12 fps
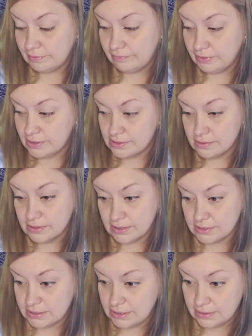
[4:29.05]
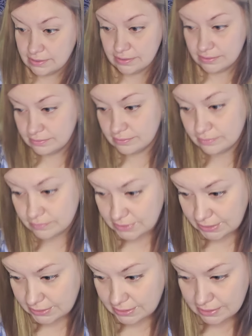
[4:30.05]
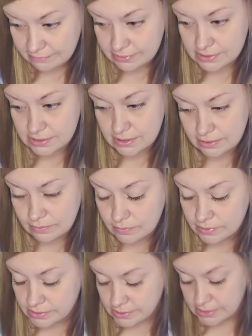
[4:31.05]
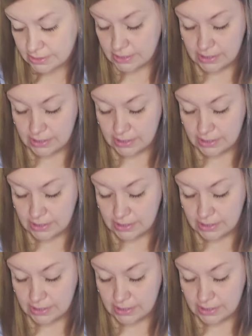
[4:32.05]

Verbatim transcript: If you guys are not together, don't take that if it's not yours.